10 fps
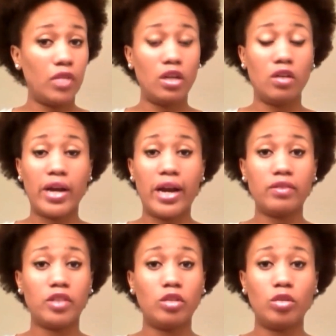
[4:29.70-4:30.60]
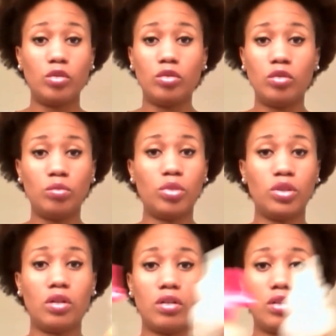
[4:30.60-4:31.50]
You don't have to
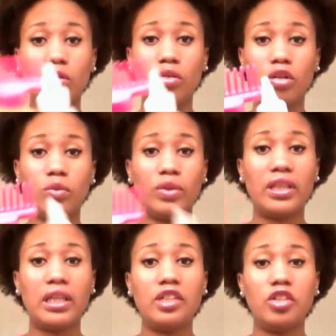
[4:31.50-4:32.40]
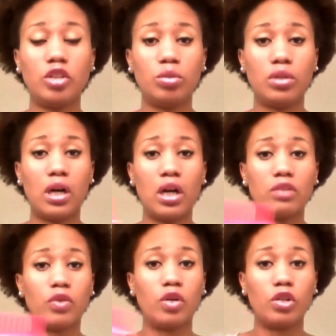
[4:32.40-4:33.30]
put coconut oil with this. You can put
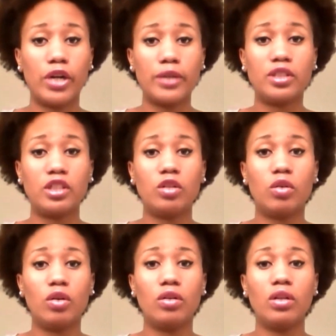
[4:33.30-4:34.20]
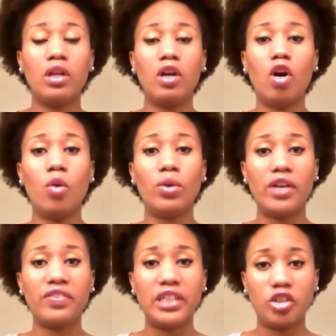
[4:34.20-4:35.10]
olive oil or grapeseed oil or
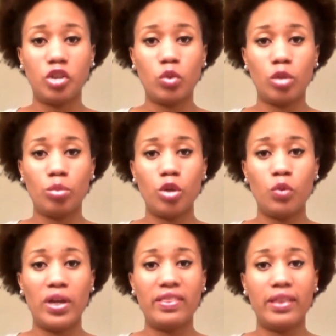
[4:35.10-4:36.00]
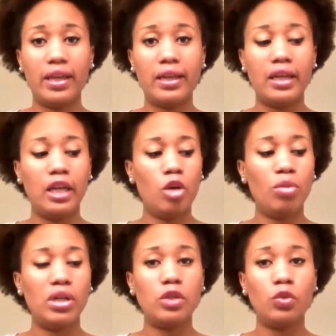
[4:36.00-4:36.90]
whatever it is you want to put with it.
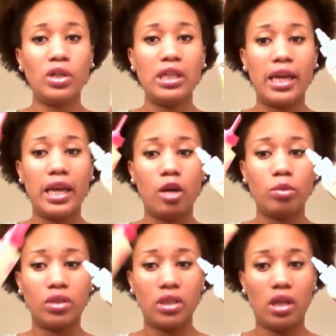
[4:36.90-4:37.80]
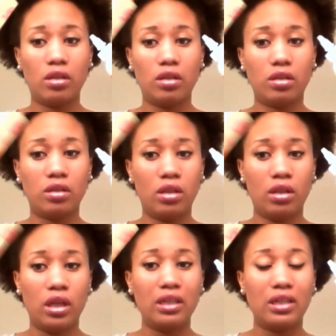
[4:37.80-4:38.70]
But it really helps it.
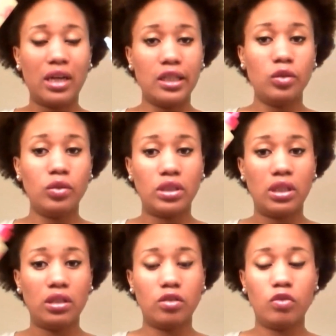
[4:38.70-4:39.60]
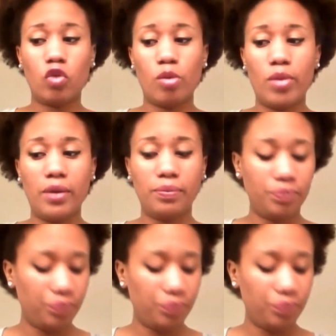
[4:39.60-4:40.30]
It dilutes it for me